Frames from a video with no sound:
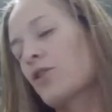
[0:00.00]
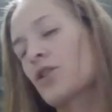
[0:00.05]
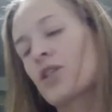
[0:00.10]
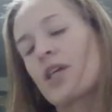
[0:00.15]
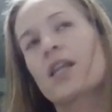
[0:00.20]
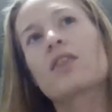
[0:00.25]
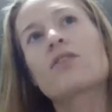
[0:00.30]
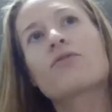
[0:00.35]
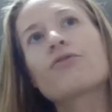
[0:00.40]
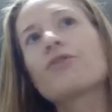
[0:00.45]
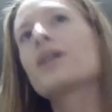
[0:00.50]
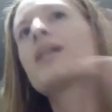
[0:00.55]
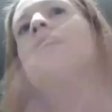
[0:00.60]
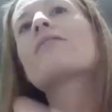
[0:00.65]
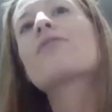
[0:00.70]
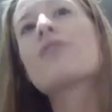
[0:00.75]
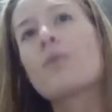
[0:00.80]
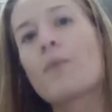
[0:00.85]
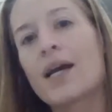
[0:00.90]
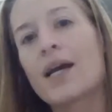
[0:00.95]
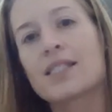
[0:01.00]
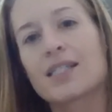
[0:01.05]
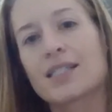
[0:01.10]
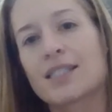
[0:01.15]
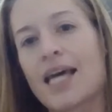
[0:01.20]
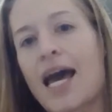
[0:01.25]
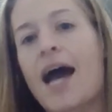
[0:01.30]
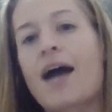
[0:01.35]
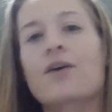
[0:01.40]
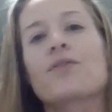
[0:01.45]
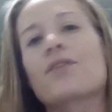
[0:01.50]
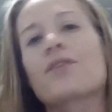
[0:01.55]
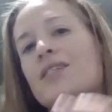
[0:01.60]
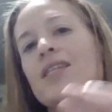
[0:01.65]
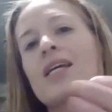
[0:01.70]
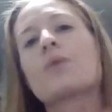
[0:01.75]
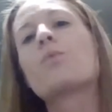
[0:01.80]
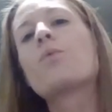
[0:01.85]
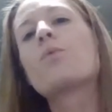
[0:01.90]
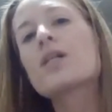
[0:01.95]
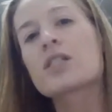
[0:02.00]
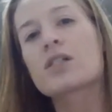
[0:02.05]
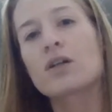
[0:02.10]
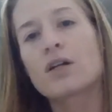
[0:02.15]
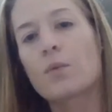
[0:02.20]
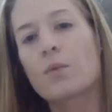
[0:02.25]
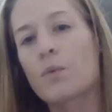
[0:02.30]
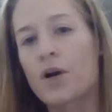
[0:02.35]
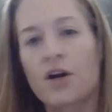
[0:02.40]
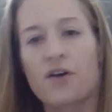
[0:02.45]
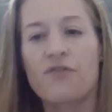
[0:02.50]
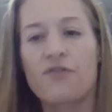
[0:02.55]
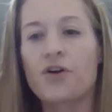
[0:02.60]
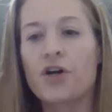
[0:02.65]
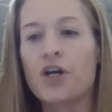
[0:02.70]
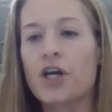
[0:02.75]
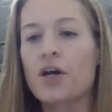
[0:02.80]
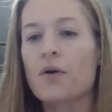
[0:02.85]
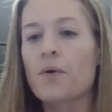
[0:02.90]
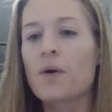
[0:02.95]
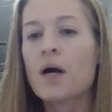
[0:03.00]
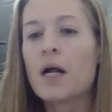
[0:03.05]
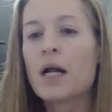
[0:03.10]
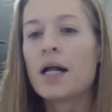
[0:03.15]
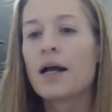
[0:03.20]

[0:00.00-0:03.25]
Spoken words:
There's like 3 different ways to tackle this. Like, what's going to work for you?